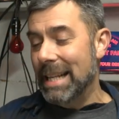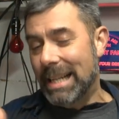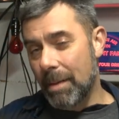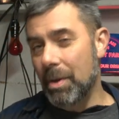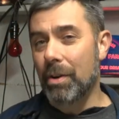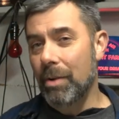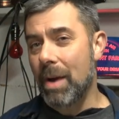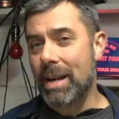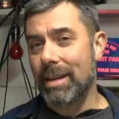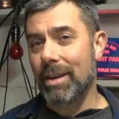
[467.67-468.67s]
community
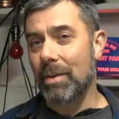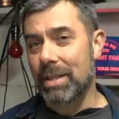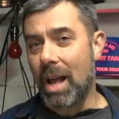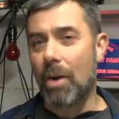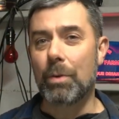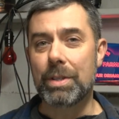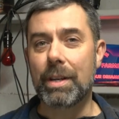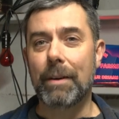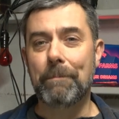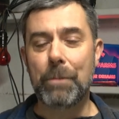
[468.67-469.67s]
radio is always there.